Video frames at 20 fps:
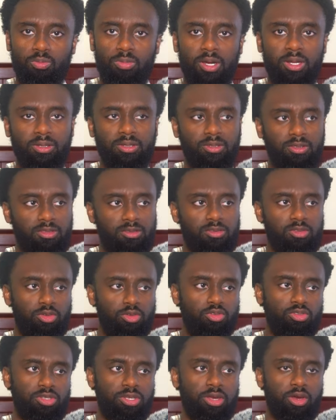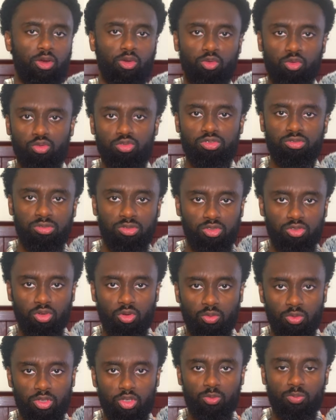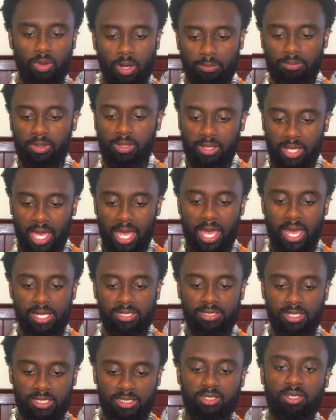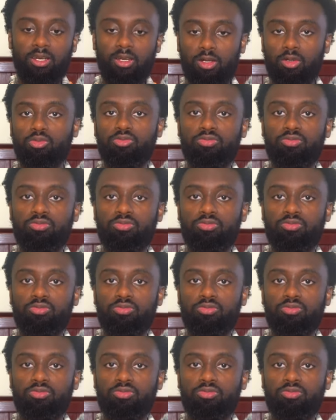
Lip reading: But usually on cruise control, when you pump the gas, it's going to go